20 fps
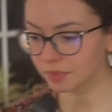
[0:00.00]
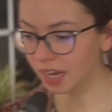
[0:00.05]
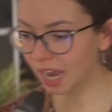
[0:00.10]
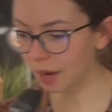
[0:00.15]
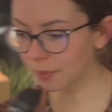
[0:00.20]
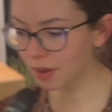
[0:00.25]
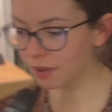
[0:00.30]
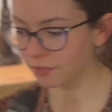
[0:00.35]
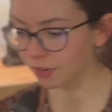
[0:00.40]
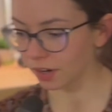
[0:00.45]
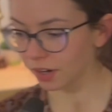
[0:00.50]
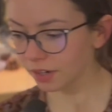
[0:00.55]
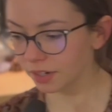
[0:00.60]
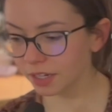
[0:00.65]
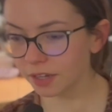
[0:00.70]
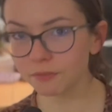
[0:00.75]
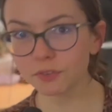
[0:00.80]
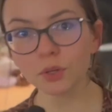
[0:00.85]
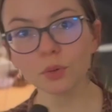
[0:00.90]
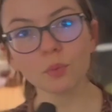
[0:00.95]
However,
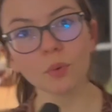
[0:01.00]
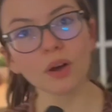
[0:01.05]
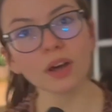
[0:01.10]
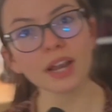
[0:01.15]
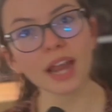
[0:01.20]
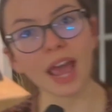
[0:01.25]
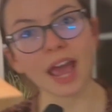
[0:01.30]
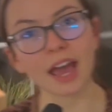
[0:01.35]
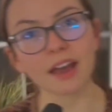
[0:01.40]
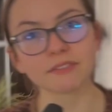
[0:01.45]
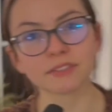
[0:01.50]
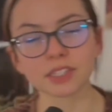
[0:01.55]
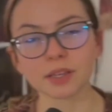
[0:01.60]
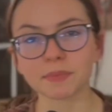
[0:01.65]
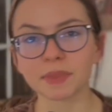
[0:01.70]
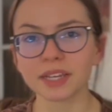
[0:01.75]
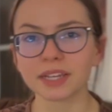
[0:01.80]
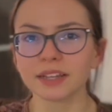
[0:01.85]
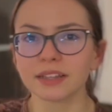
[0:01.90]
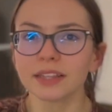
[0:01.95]
if you want to have
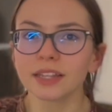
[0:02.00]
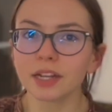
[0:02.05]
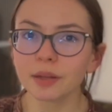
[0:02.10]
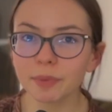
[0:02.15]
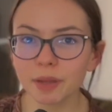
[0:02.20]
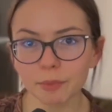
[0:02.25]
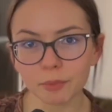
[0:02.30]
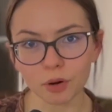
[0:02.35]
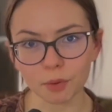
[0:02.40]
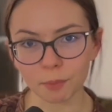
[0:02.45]
something a little bit more